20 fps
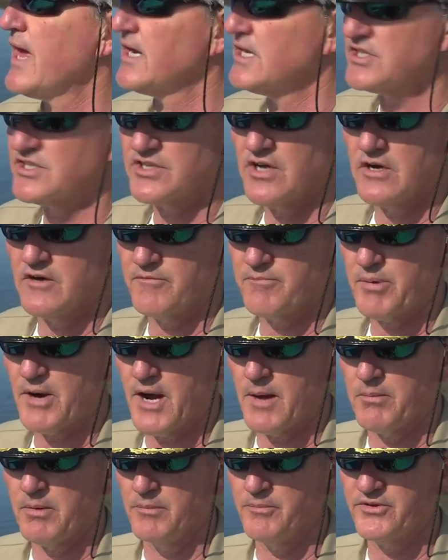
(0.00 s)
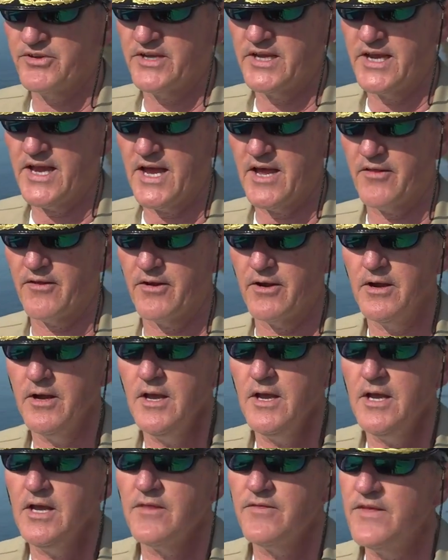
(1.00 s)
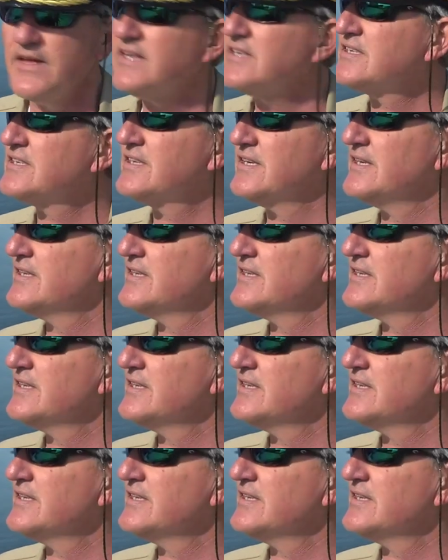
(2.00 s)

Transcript: how to solve problems together. This